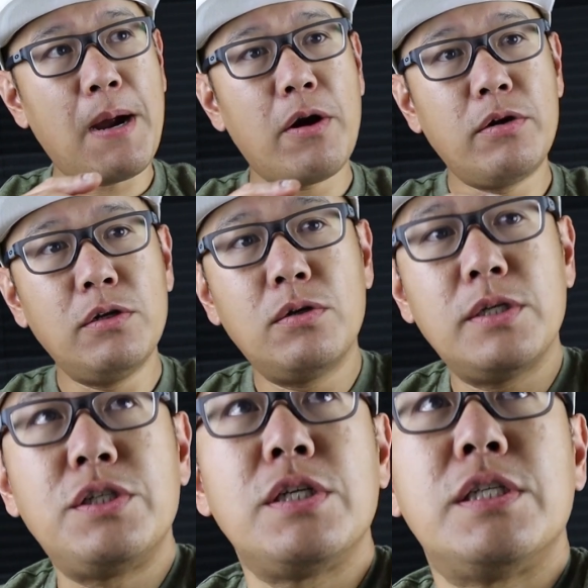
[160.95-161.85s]
Power Noodle,
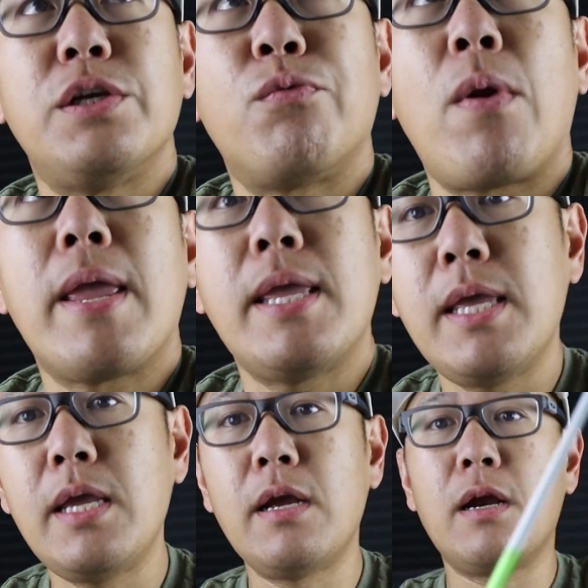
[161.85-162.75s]
as you can see right
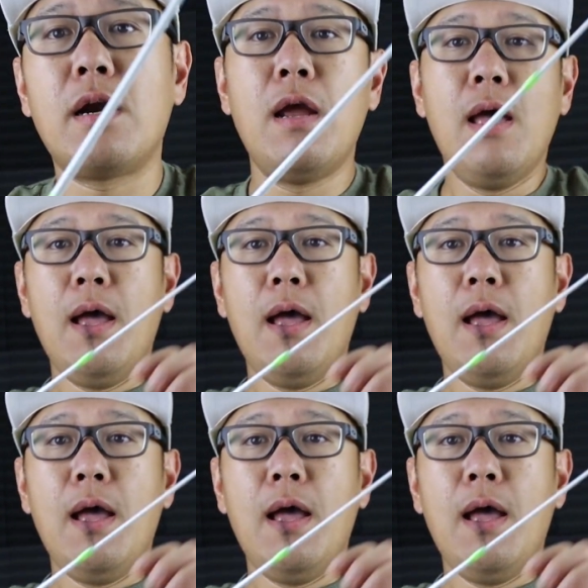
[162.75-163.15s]
here,